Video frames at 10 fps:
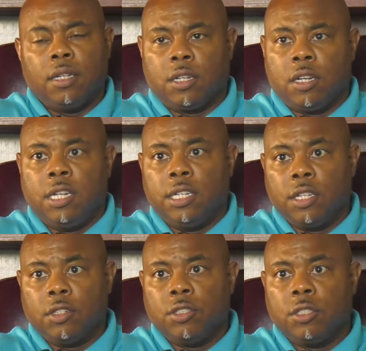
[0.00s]
gun
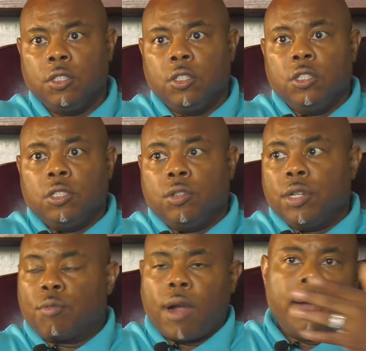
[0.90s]
dealers.
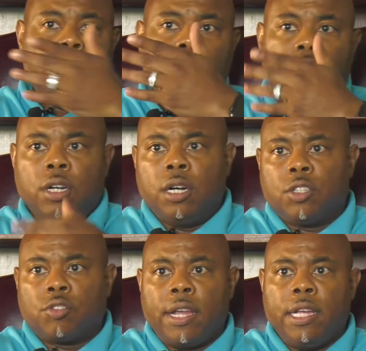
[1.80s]
They're robbing
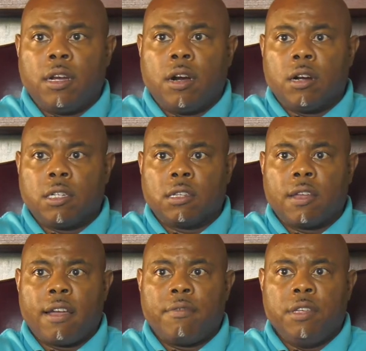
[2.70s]
train cars that
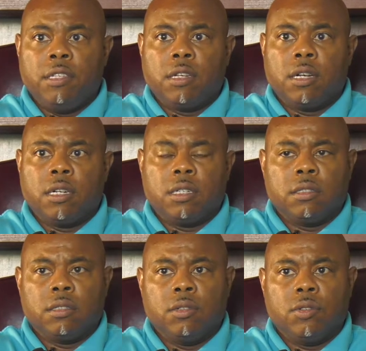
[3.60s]
have these
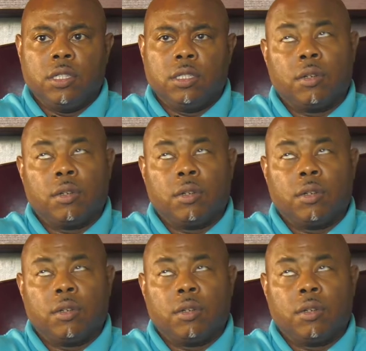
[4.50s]
they